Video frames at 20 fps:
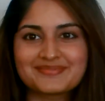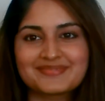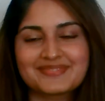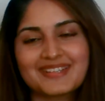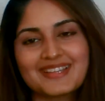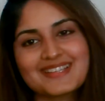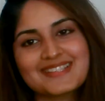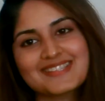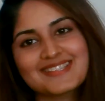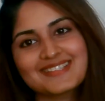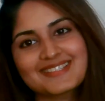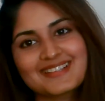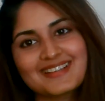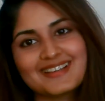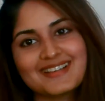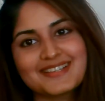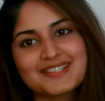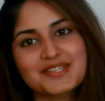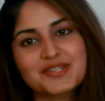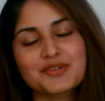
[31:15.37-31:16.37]
That's it,
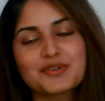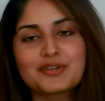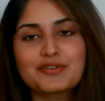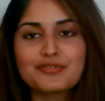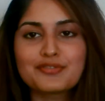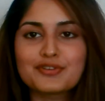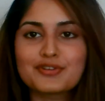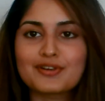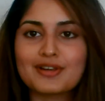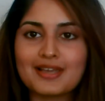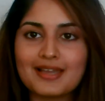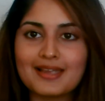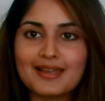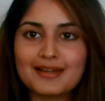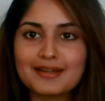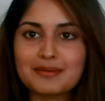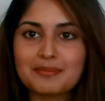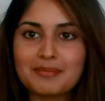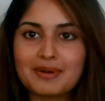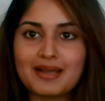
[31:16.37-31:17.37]
guys. So, if you
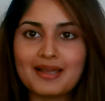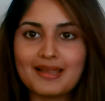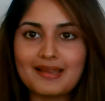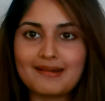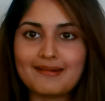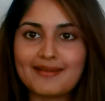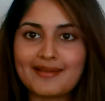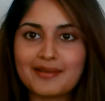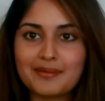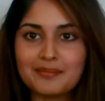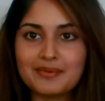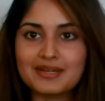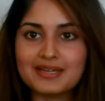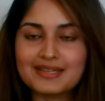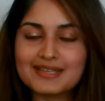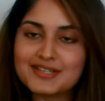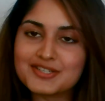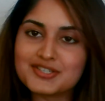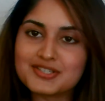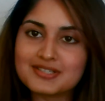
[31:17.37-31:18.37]
liked my
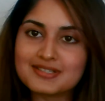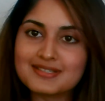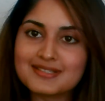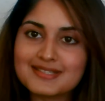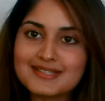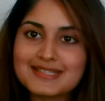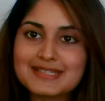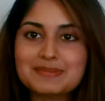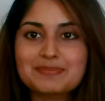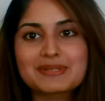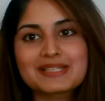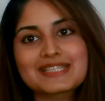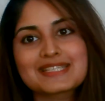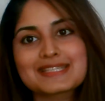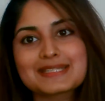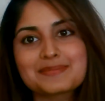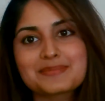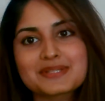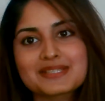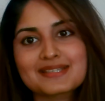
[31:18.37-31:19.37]
recommendations, please
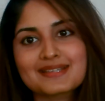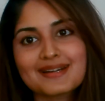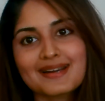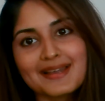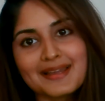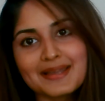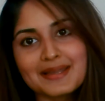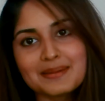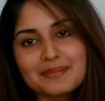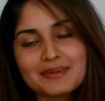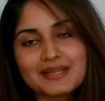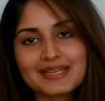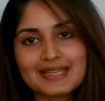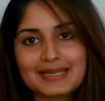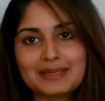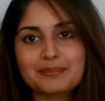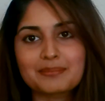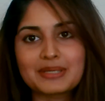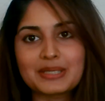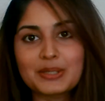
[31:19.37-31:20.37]
subscribe and
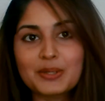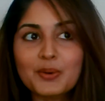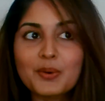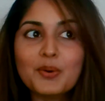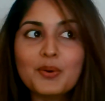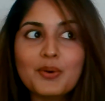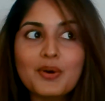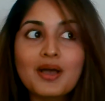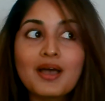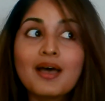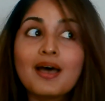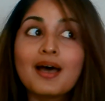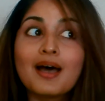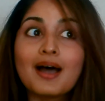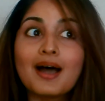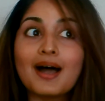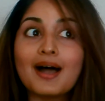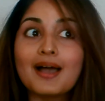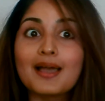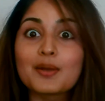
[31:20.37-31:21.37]
let me know.
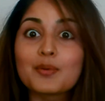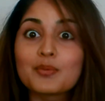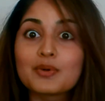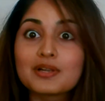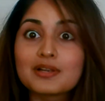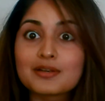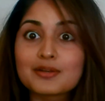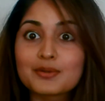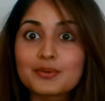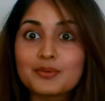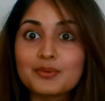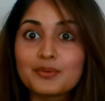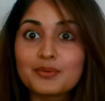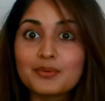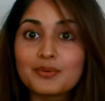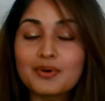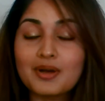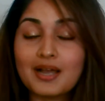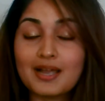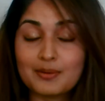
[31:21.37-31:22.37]
I will
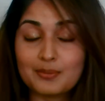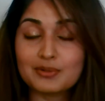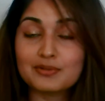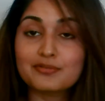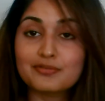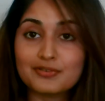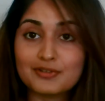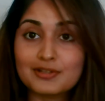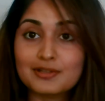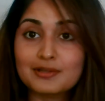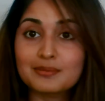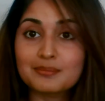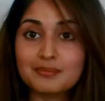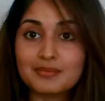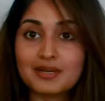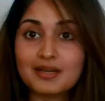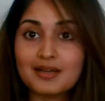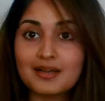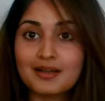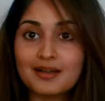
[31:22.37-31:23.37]
do, I will film
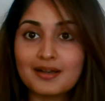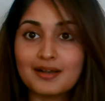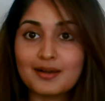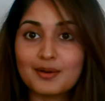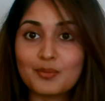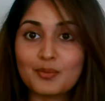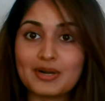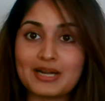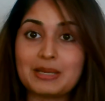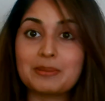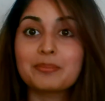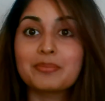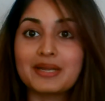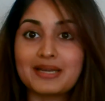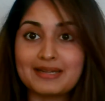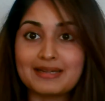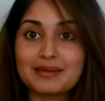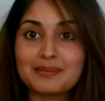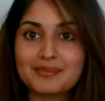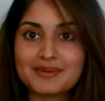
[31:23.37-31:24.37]
uh, what I
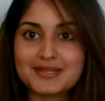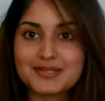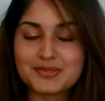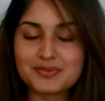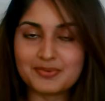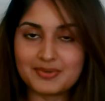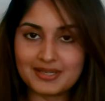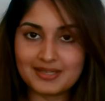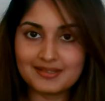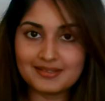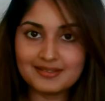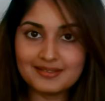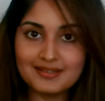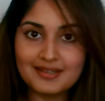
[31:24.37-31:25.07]
picked up as well.